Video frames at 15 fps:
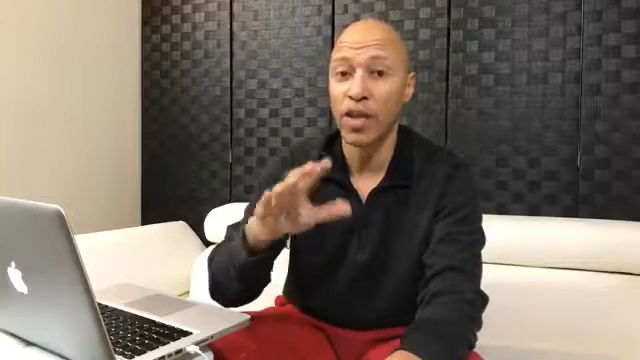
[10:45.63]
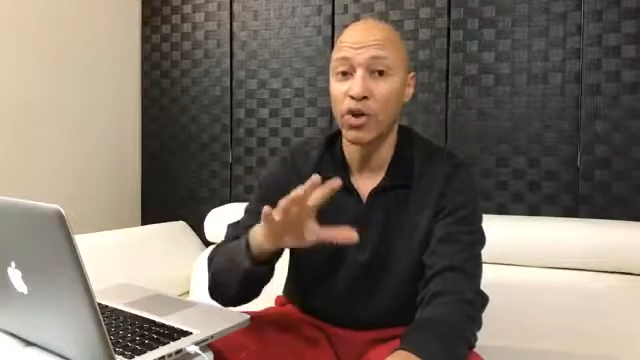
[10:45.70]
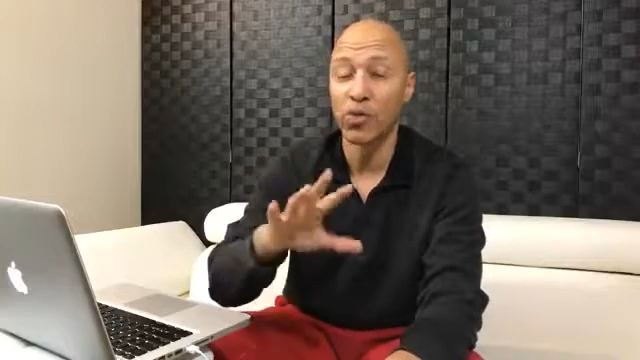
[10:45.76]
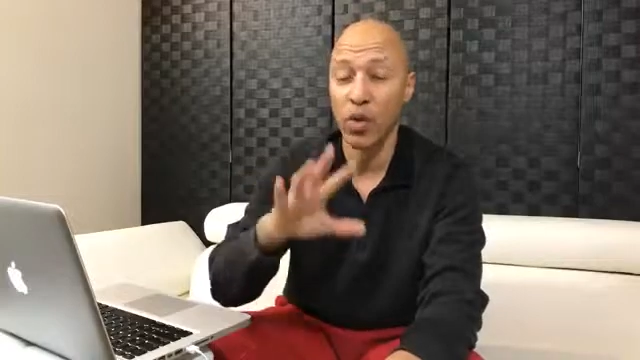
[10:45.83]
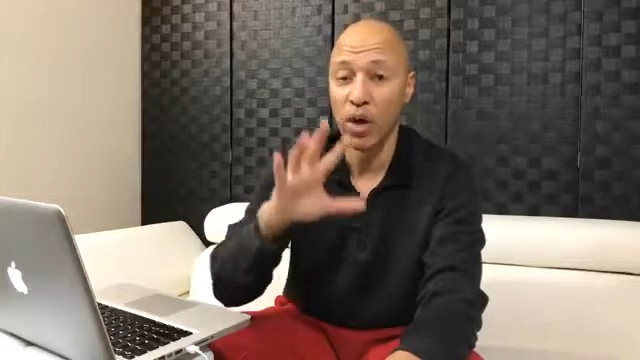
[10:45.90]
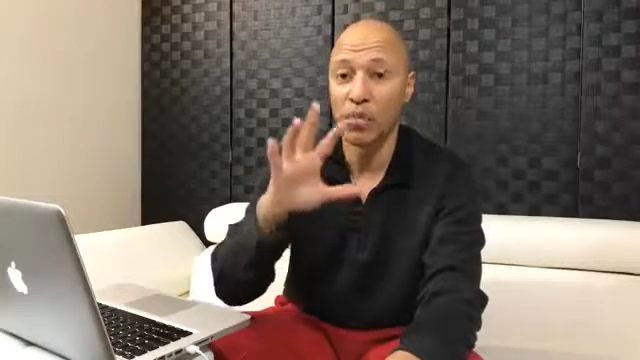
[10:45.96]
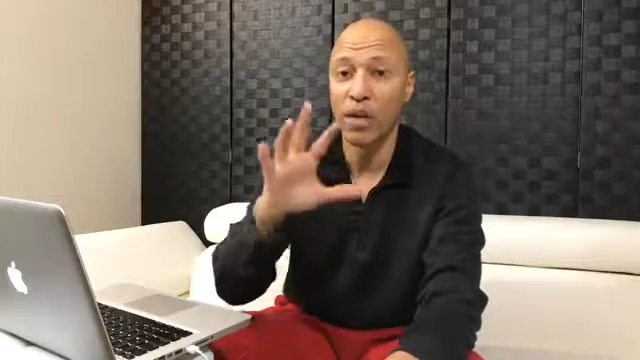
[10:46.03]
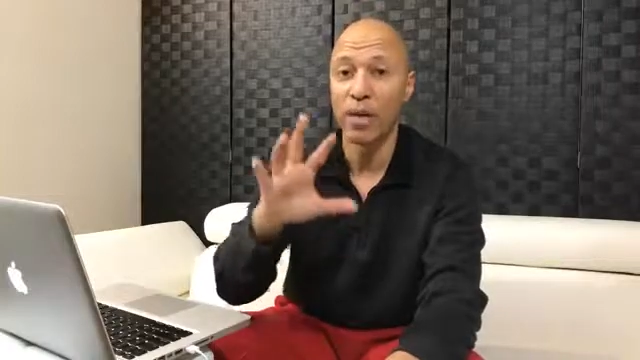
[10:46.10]
You
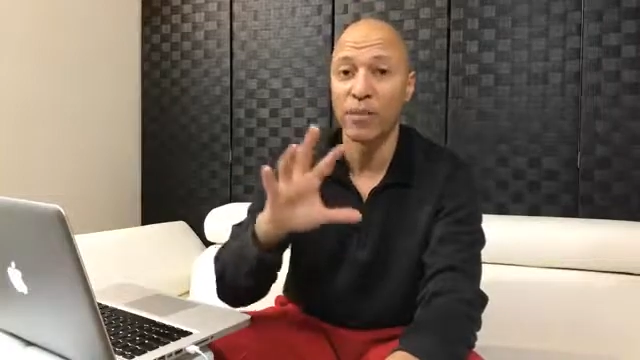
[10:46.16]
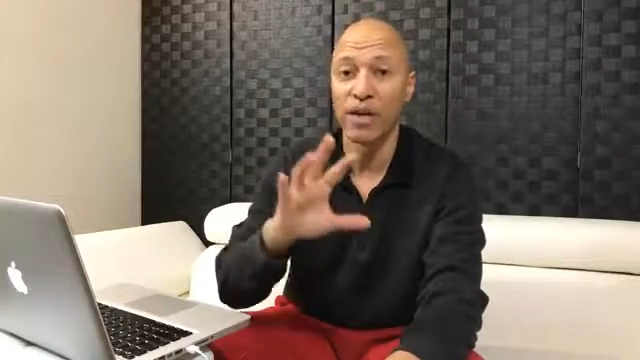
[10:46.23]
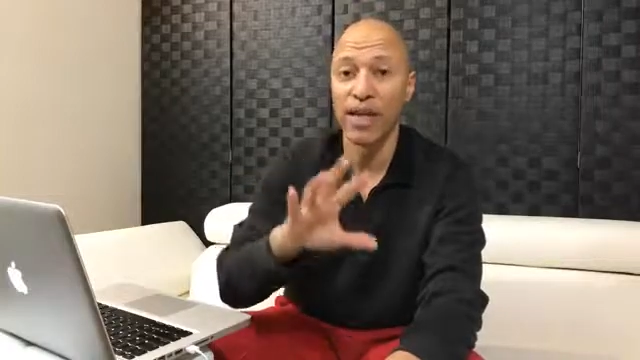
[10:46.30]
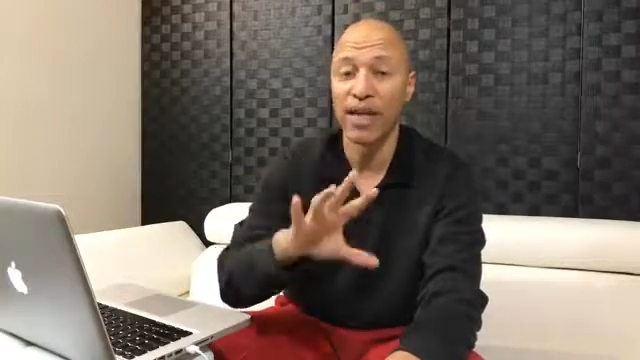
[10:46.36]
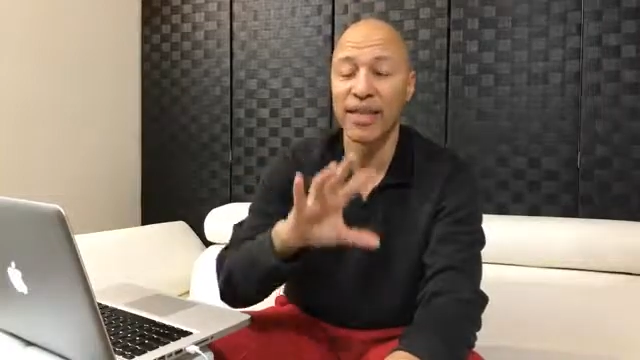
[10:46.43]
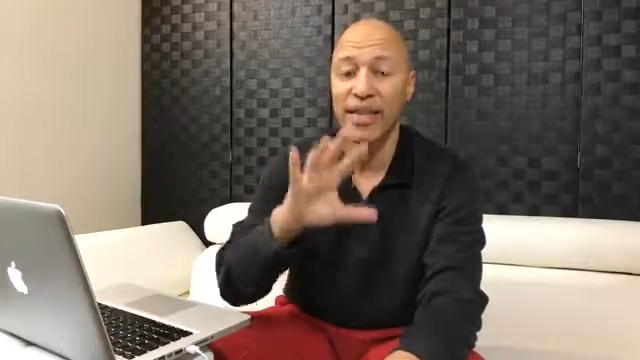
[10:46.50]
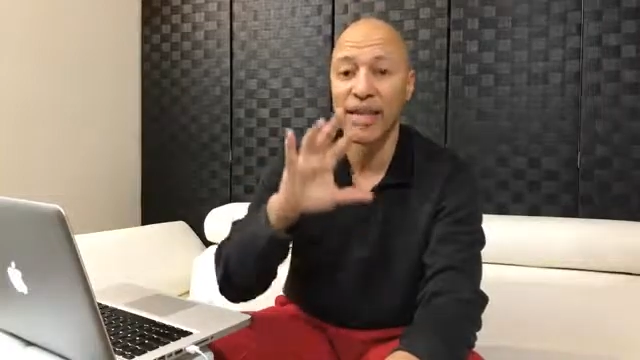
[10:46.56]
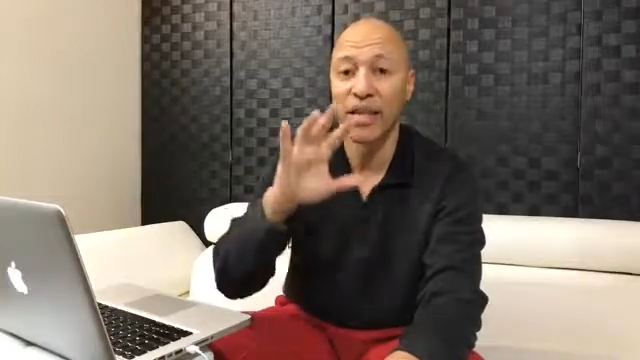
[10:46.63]
want to be able to
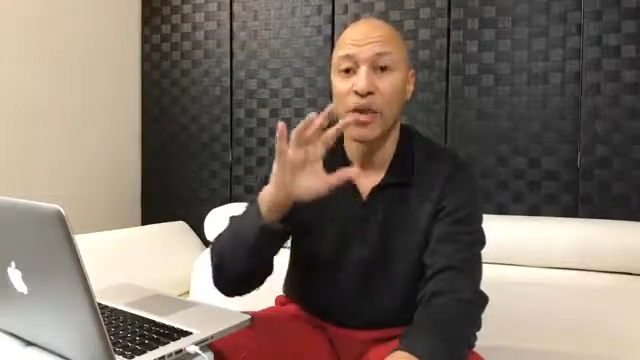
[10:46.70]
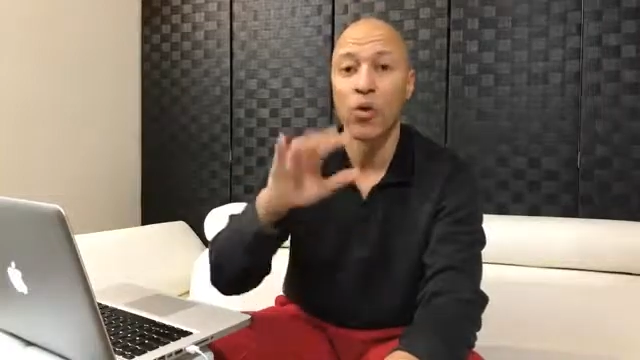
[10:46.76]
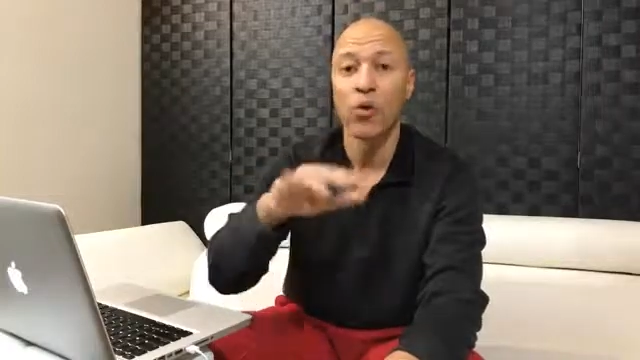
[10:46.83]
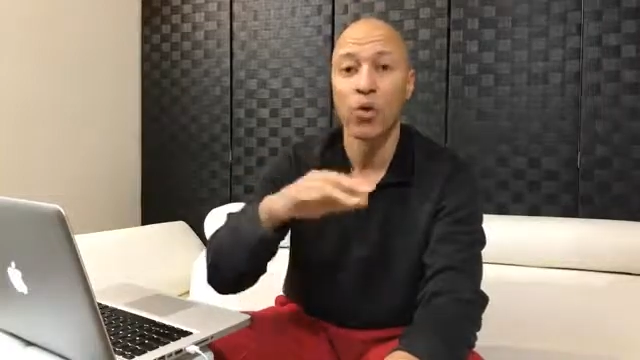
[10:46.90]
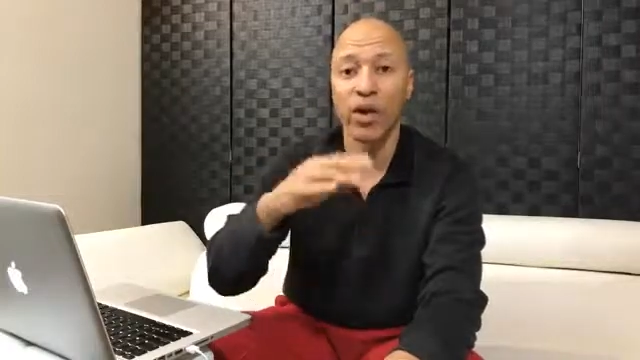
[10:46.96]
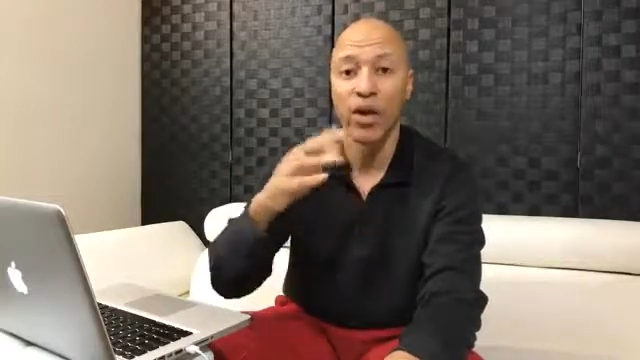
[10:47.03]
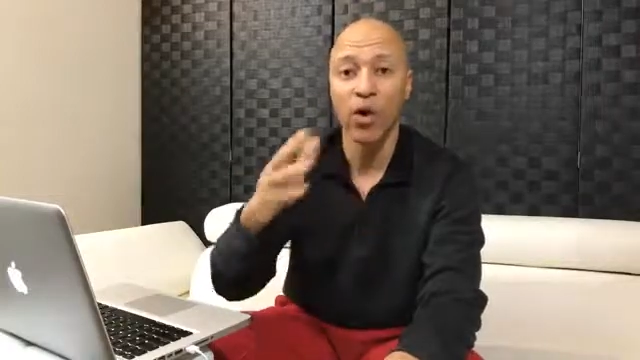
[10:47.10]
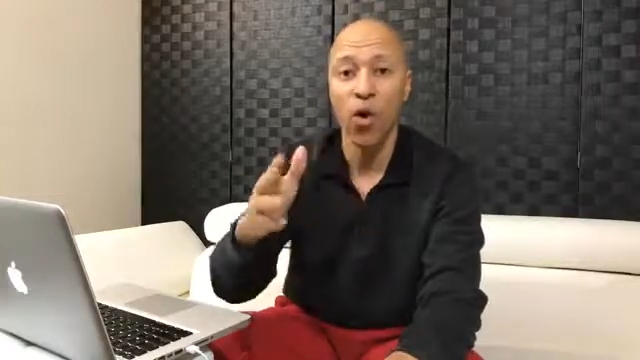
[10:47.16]
get the
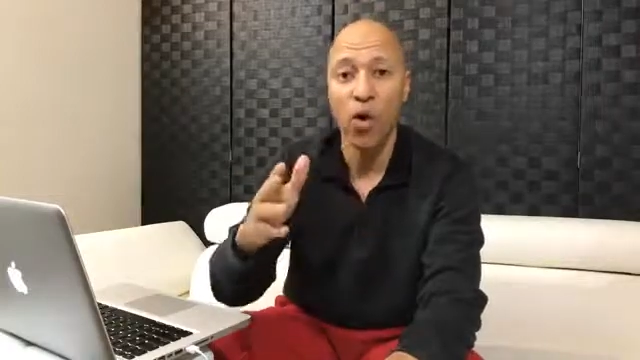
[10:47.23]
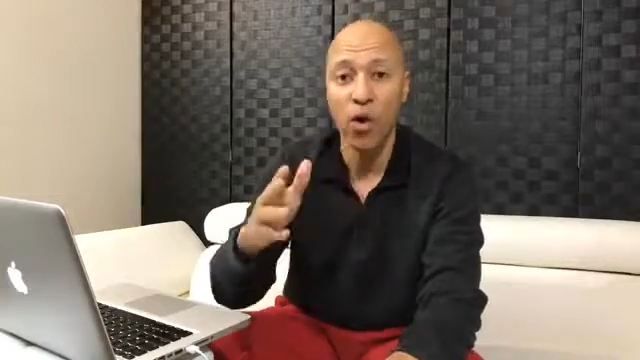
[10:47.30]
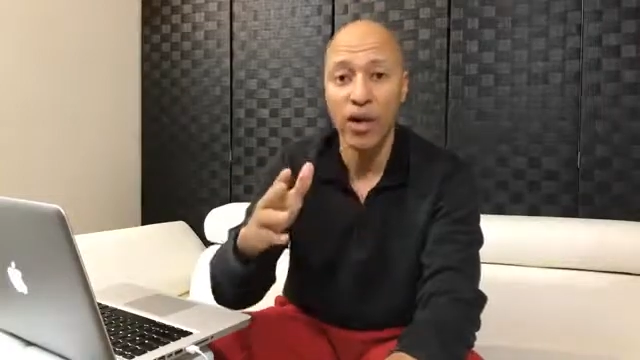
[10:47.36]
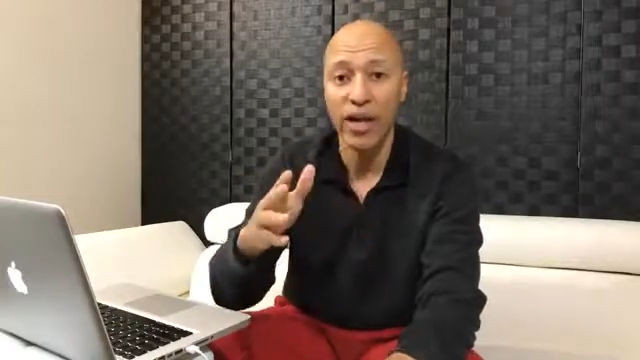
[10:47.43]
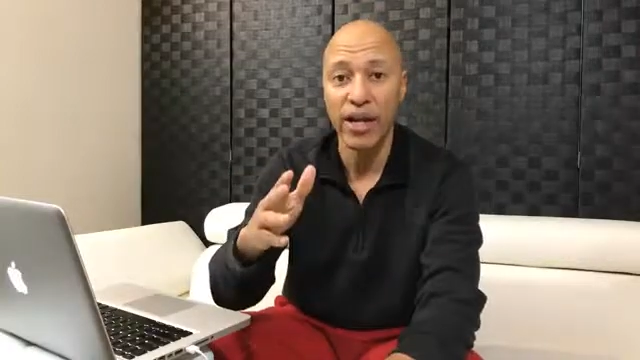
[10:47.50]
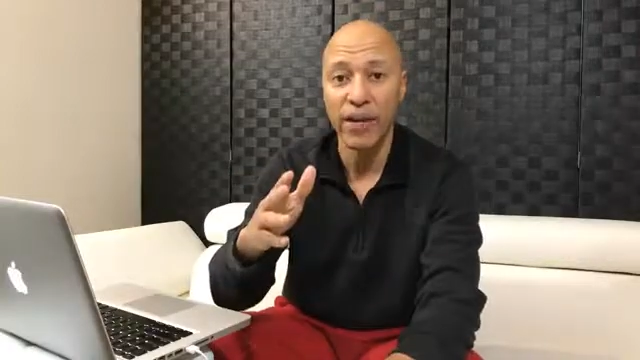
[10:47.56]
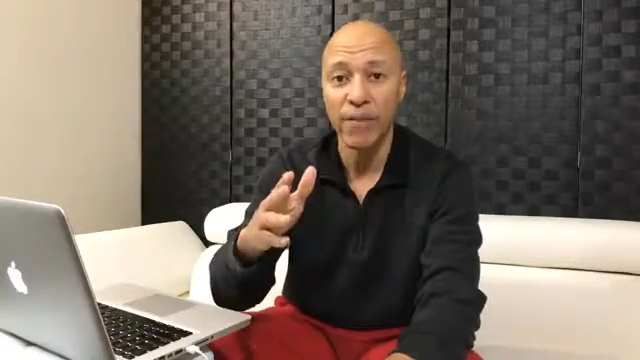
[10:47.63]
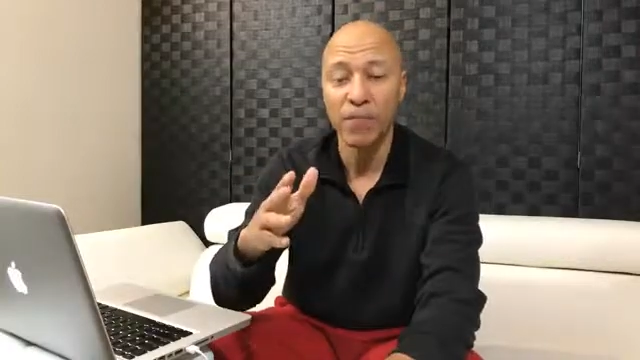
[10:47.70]

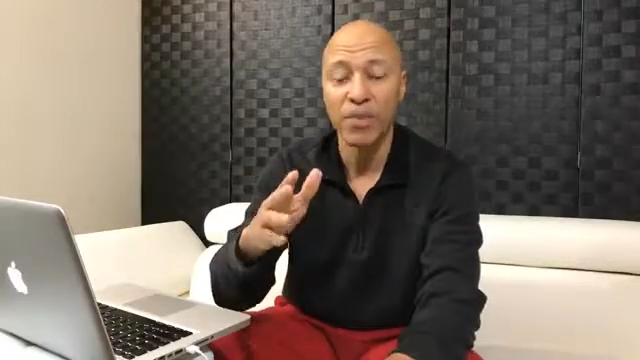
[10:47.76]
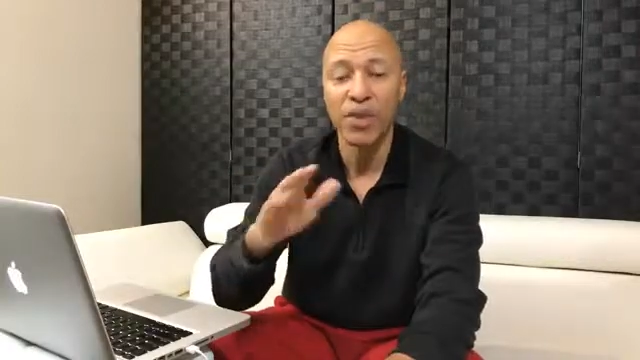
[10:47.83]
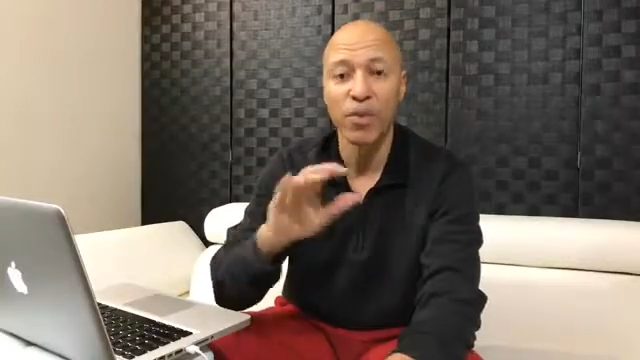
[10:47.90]
recording,